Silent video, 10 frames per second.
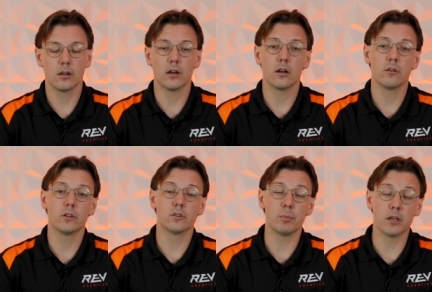Uh,
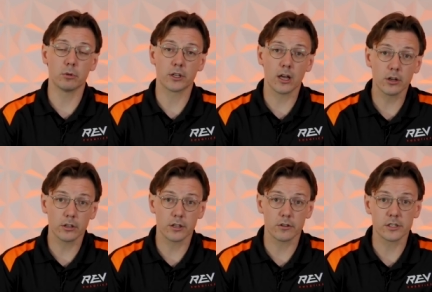to be able to
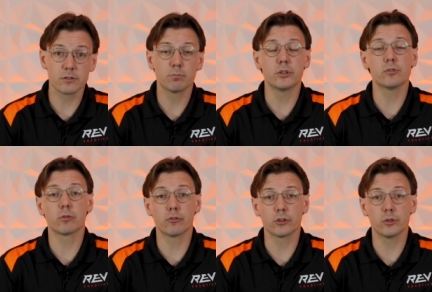calculate this, please
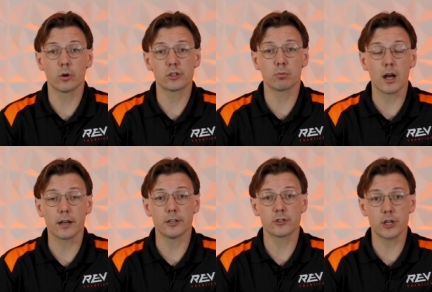refer to our
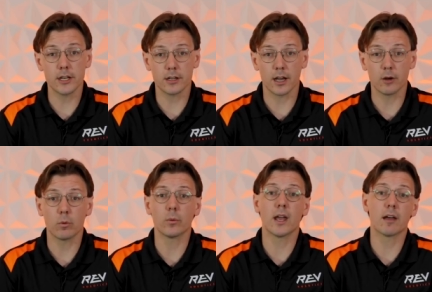sprocket and chain guide
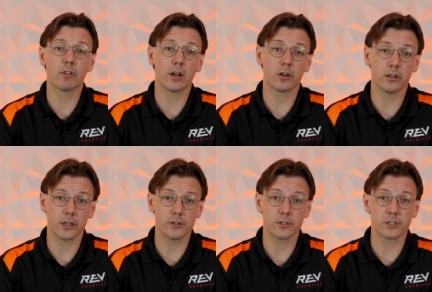where we have the
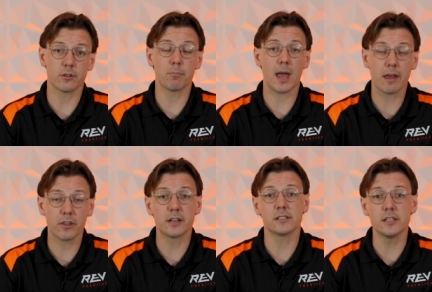calculations and the math
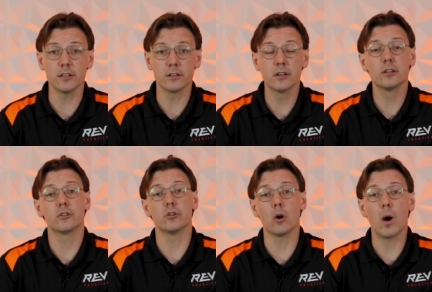that is needed
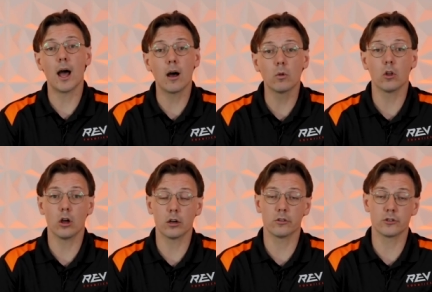to know how
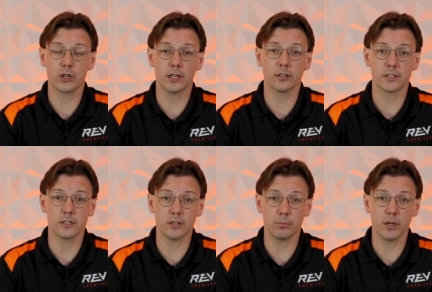long the chain links
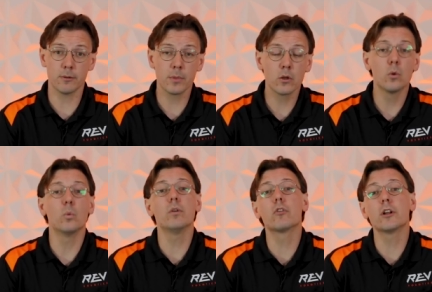need to be.
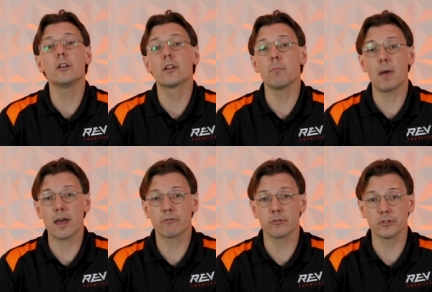We've already done the
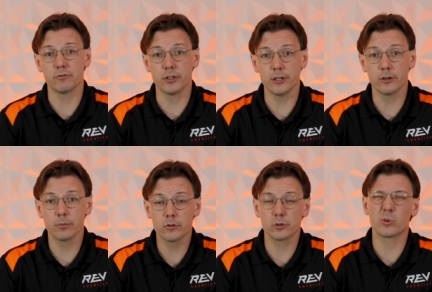math for this video,
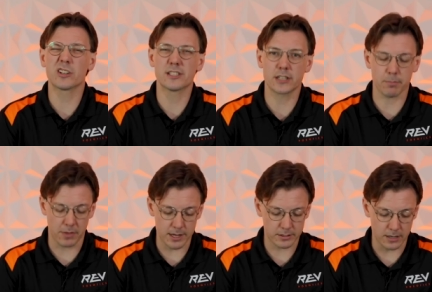so we're going to skip
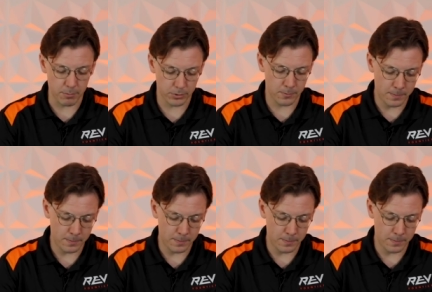that step.